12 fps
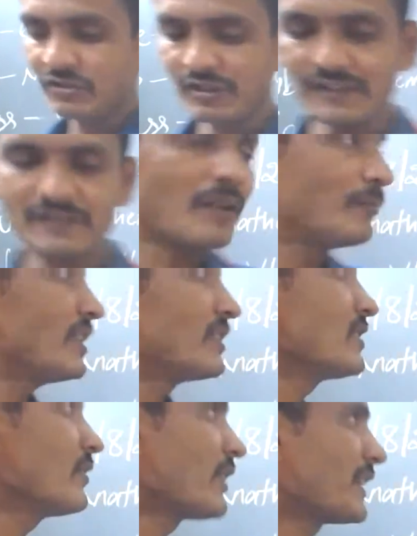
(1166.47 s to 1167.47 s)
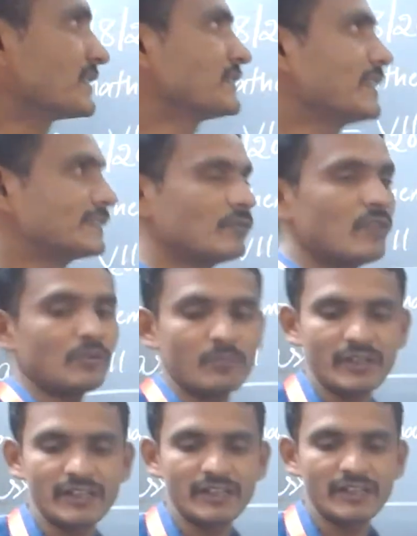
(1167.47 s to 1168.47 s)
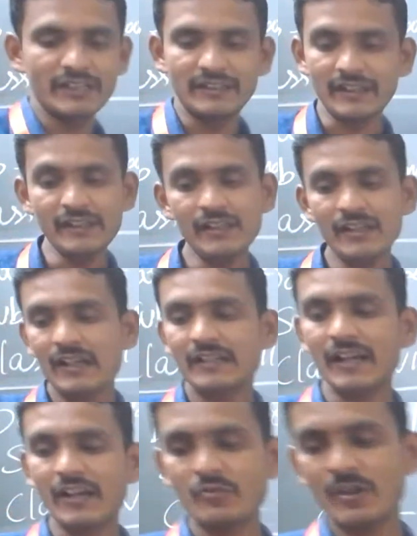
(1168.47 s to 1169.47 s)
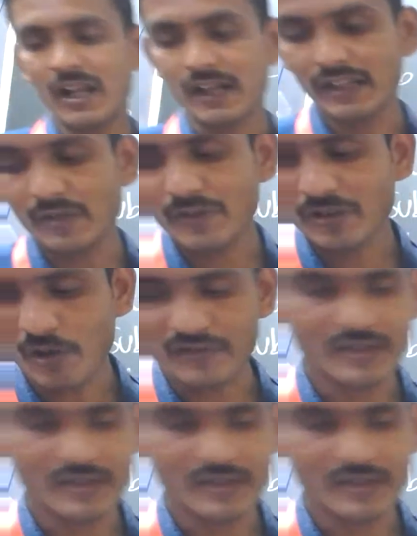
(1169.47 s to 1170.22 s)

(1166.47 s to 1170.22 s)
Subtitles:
So this completes your exercise 1.3. Next one, another one